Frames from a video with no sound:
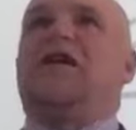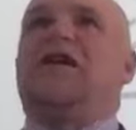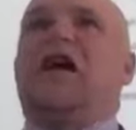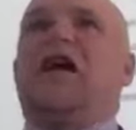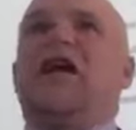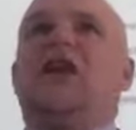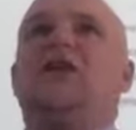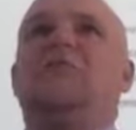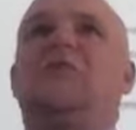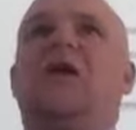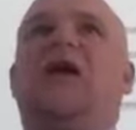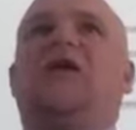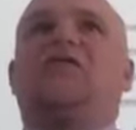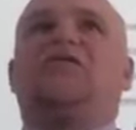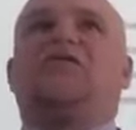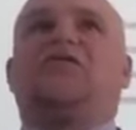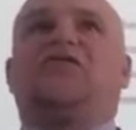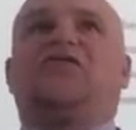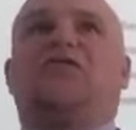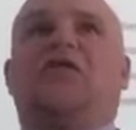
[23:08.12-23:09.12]
any
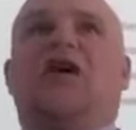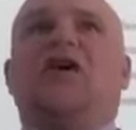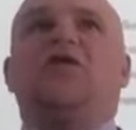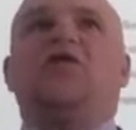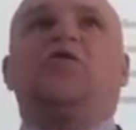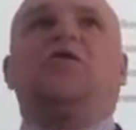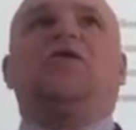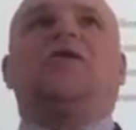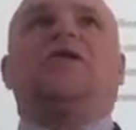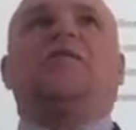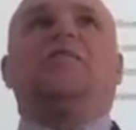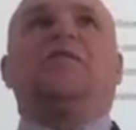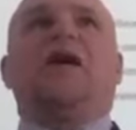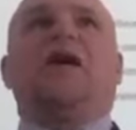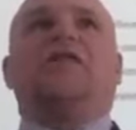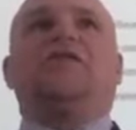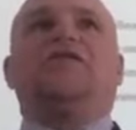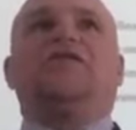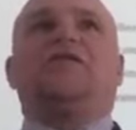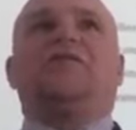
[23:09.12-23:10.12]
master's graduate and
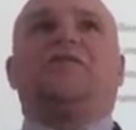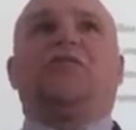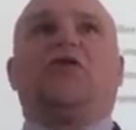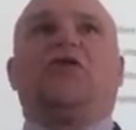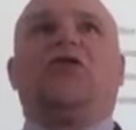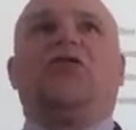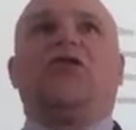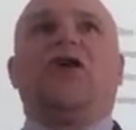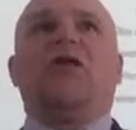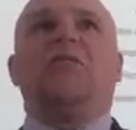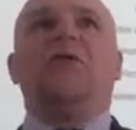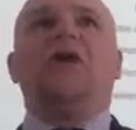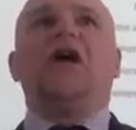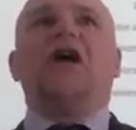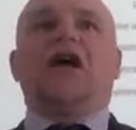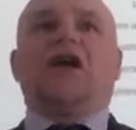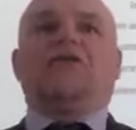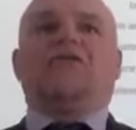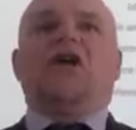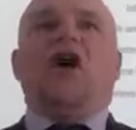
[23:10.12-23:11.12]
master's program
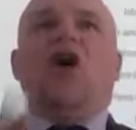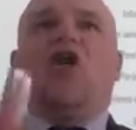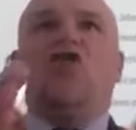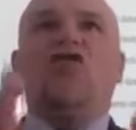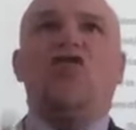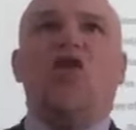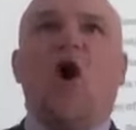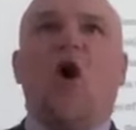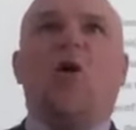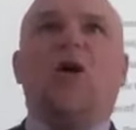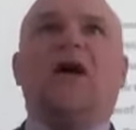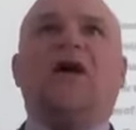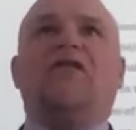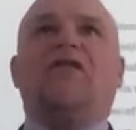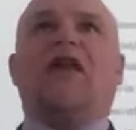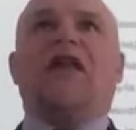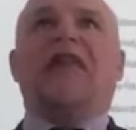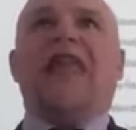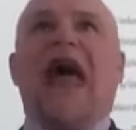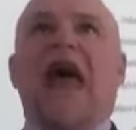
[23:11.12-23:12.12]
is knowing the
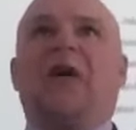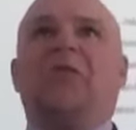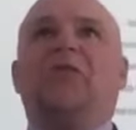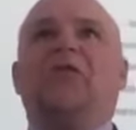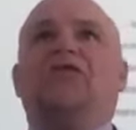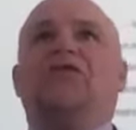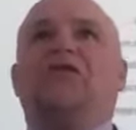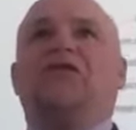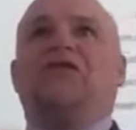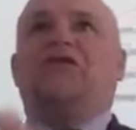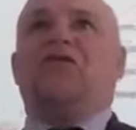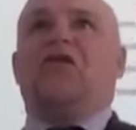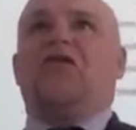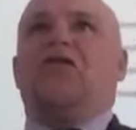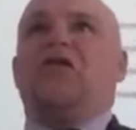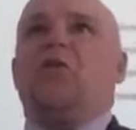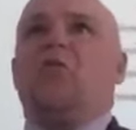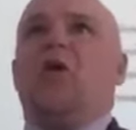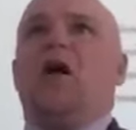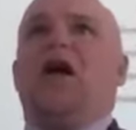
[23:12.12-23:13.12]
languages very
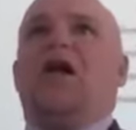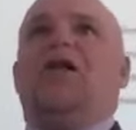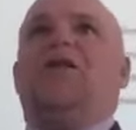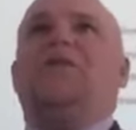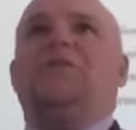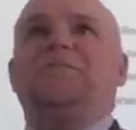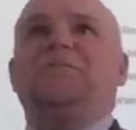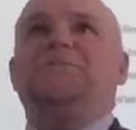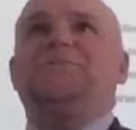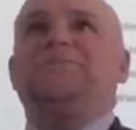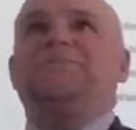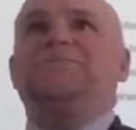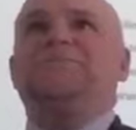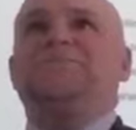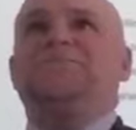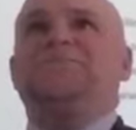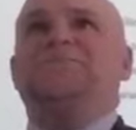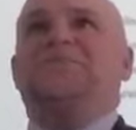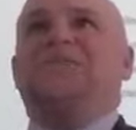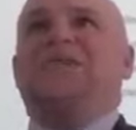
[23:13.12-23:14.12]
well.
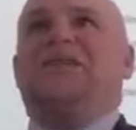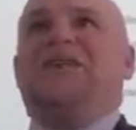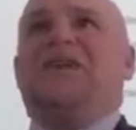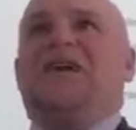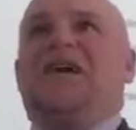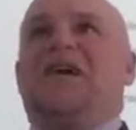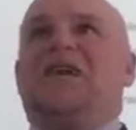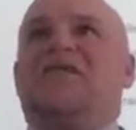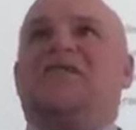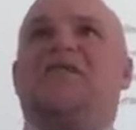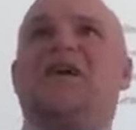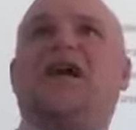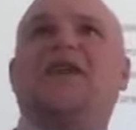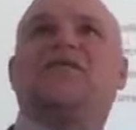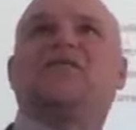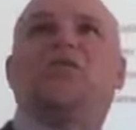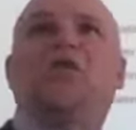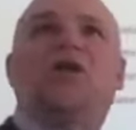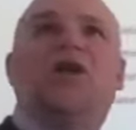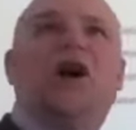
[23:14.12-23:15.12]
And if that's
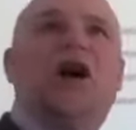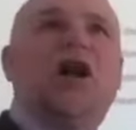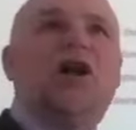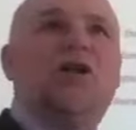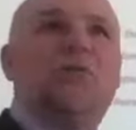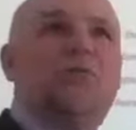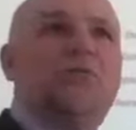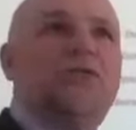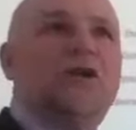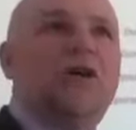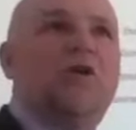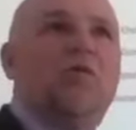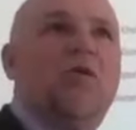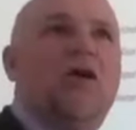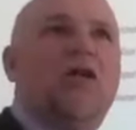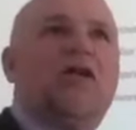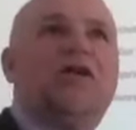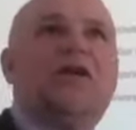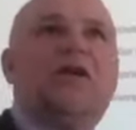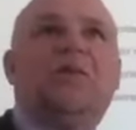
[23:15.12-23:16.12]
what 100%
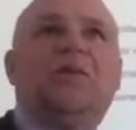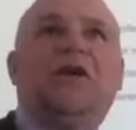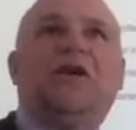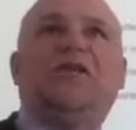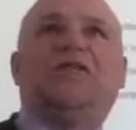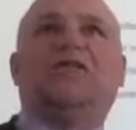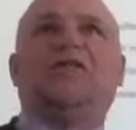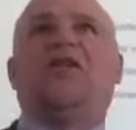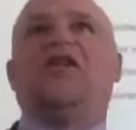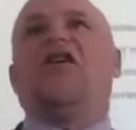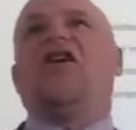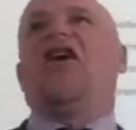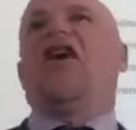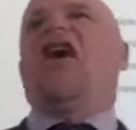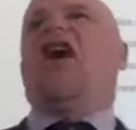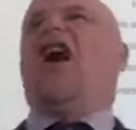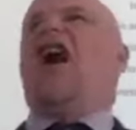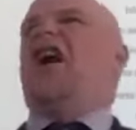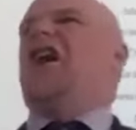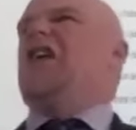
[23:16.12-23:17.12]
quality means,
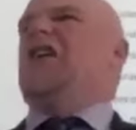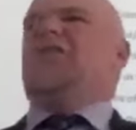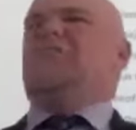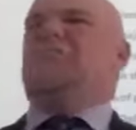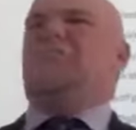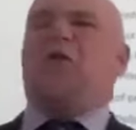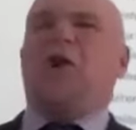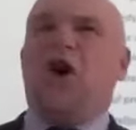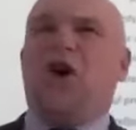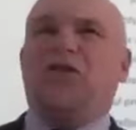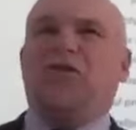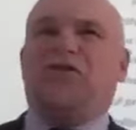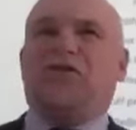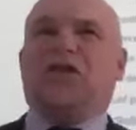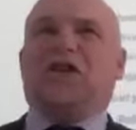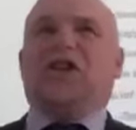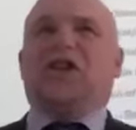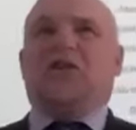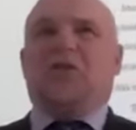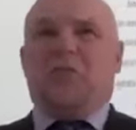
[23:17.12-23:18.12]
I
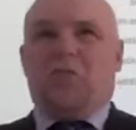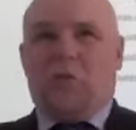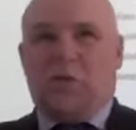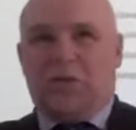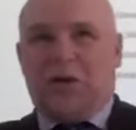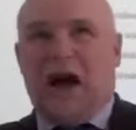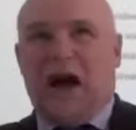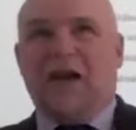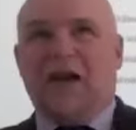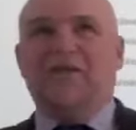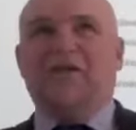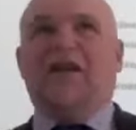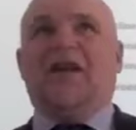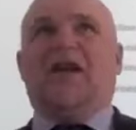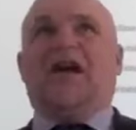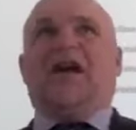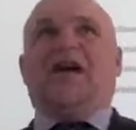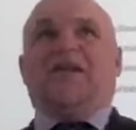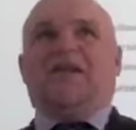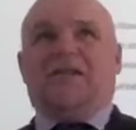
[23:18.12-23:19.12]
personally would
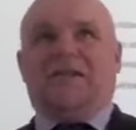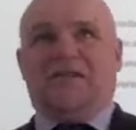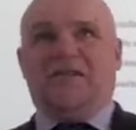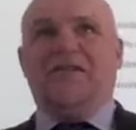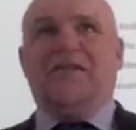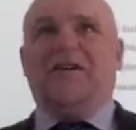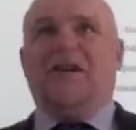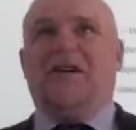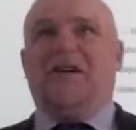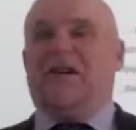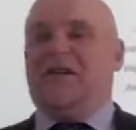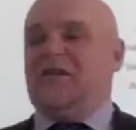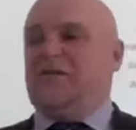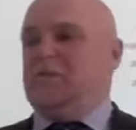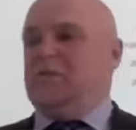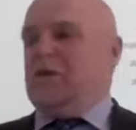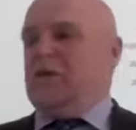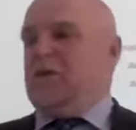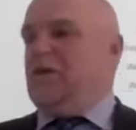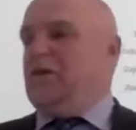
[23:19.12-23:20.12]
underline it as
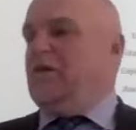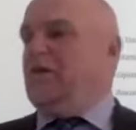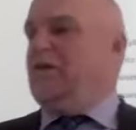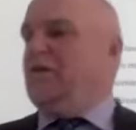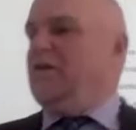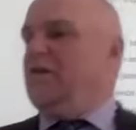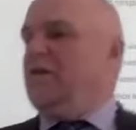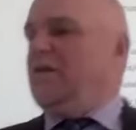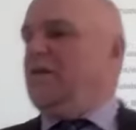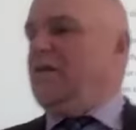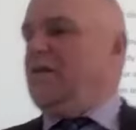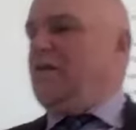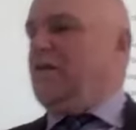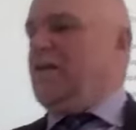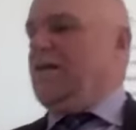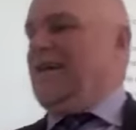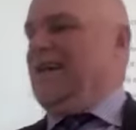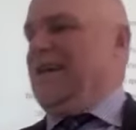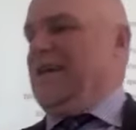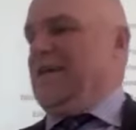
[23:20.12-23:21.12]
being
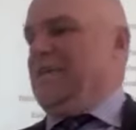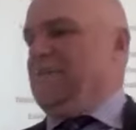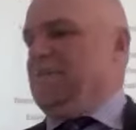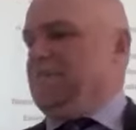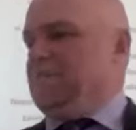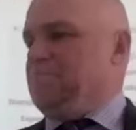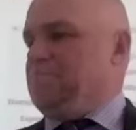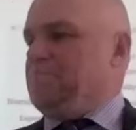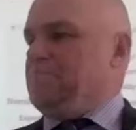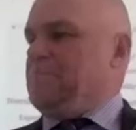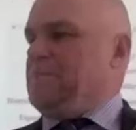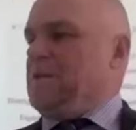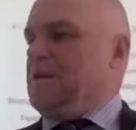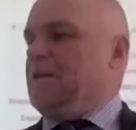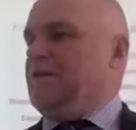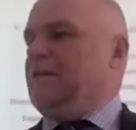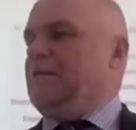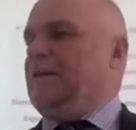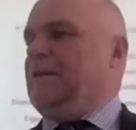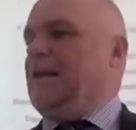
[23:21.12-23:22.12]
key, a
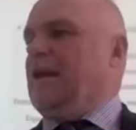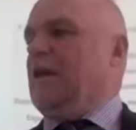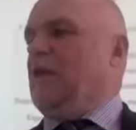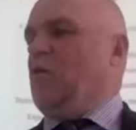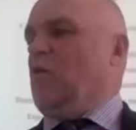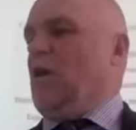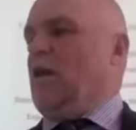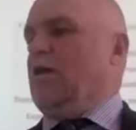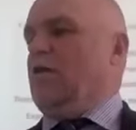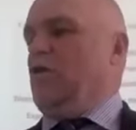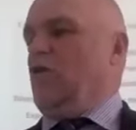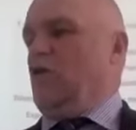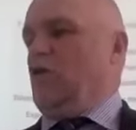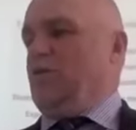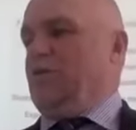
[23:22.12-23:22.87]
sine qua non.